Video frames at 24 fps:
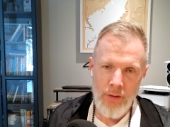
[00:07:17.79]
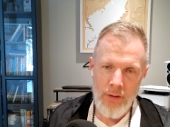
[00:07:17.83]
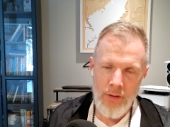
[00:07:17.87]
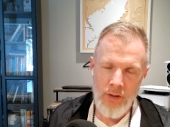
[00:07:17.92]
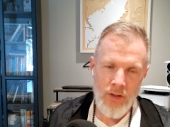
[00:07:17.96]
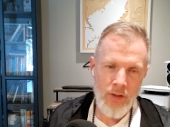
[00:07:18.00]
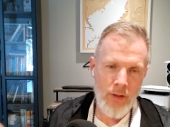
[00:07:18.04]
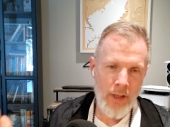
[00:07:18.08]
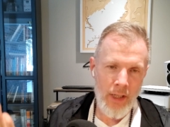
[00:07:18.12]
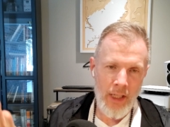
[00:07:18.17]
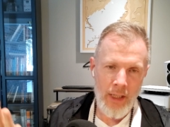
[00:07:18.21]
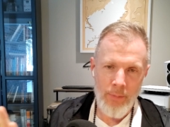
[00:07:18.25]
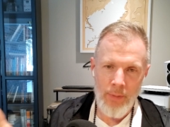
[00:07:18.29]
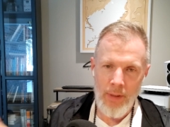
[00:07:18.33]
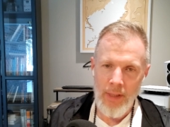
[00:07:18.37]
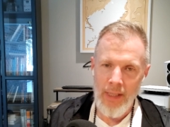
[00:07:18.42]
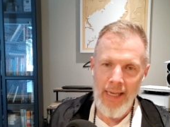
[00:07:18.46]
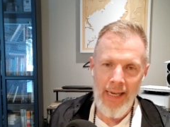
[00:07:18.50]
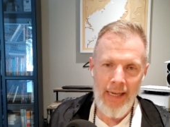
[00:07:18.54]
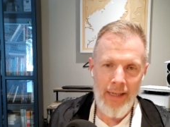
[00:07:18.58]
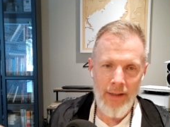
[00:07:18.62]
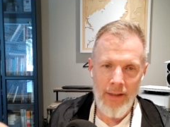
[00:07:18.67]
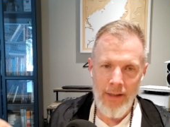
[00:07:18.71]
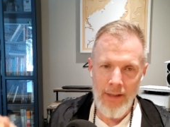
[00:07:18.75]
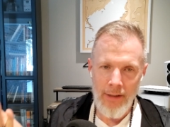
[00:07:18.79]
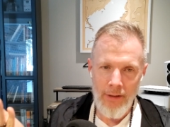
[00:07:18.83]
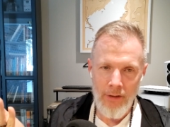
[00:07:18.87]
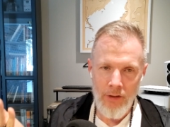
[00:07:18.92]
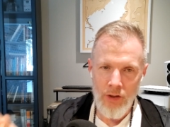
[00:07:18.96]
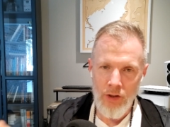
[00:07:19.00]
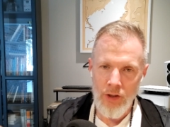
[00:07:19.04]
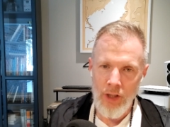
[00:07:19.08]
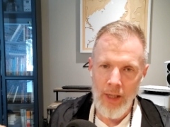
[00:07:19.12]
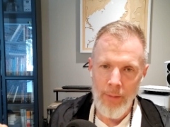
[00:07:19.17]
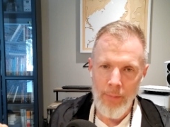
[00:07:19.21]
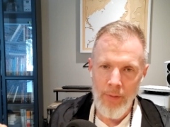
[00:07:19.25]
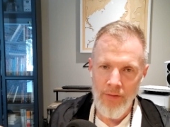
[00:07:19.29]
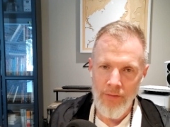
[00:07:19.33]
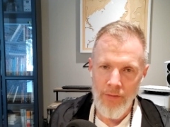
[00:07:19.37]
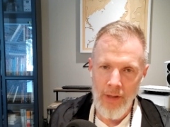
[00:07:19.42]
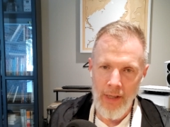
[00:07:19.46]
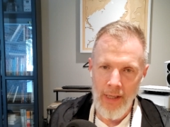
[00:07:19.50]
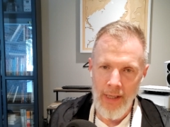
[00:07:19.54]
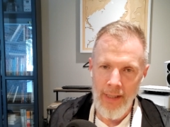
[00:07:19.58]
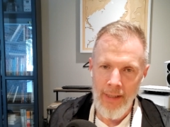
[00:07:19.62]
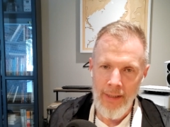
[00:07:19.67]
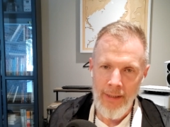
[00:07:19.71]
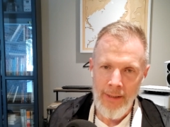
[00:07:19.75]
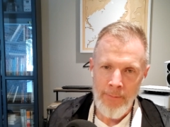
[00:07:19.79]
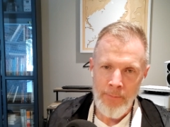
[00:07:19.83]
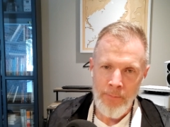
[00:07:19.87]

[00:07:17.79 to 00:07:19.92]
startup in Canada, it's Shopify.